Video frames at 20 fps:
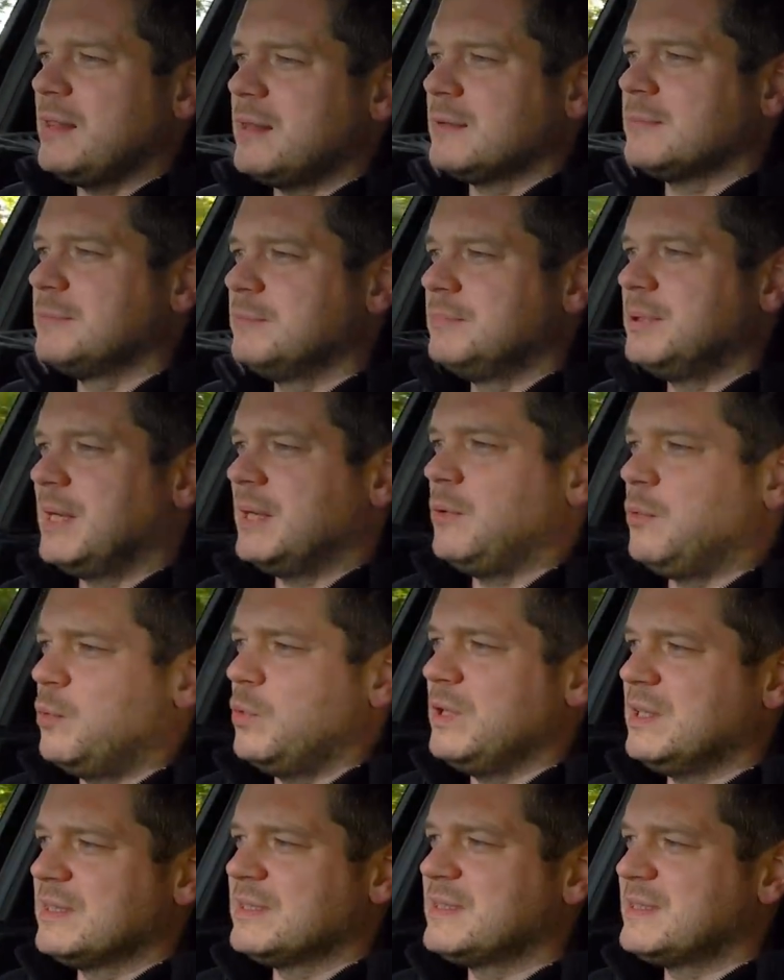but
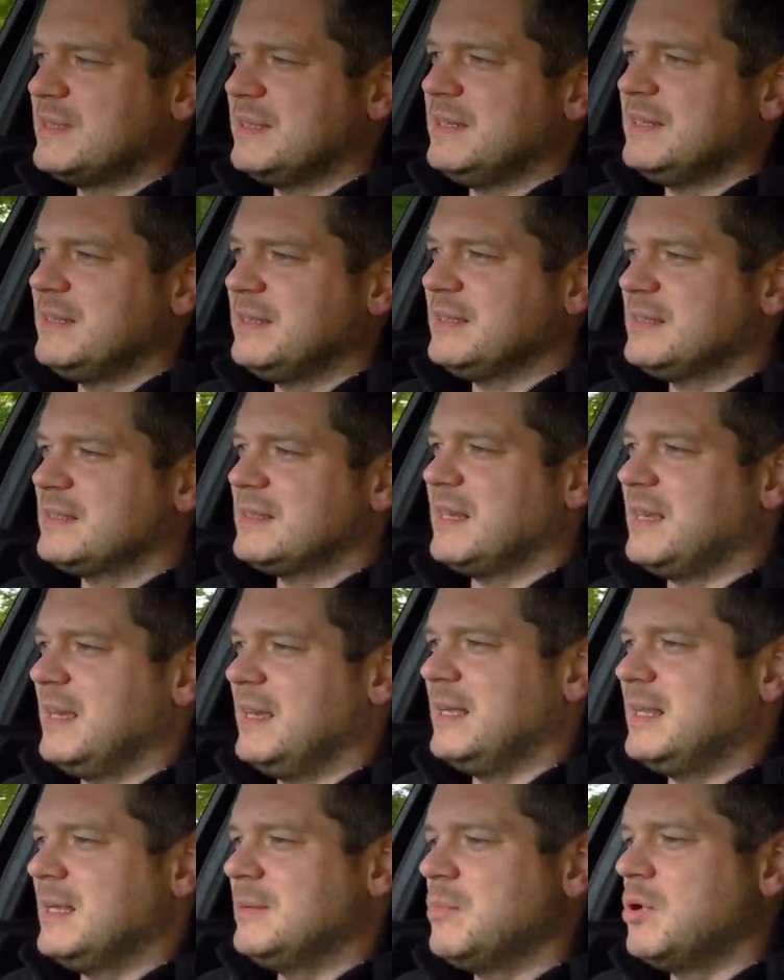we'll see this
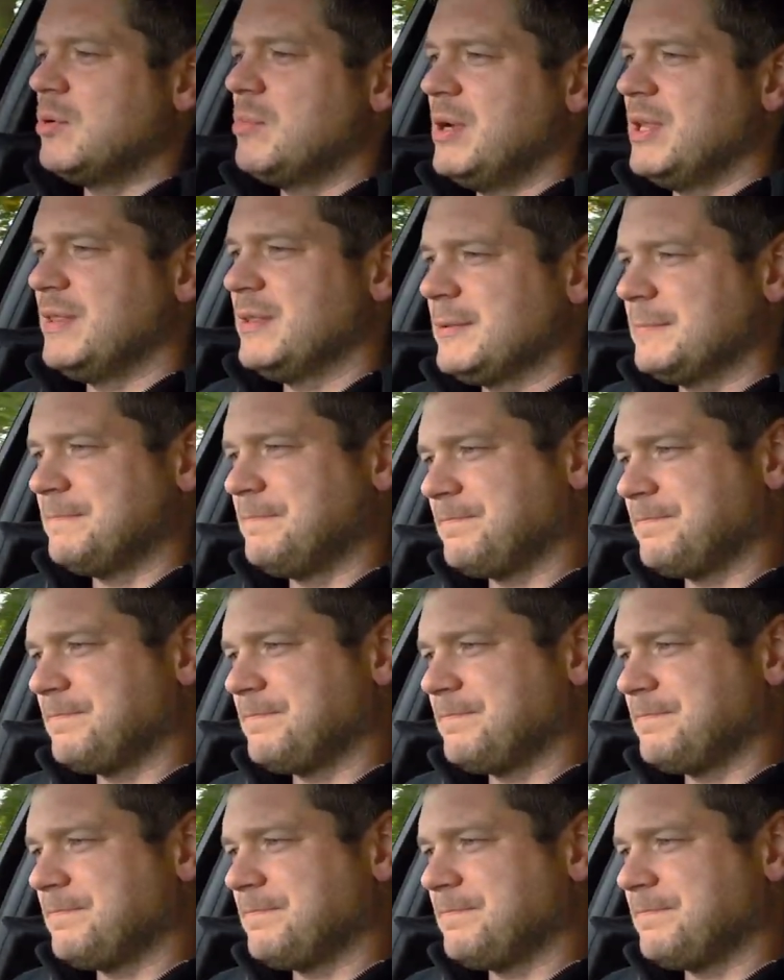in a moment.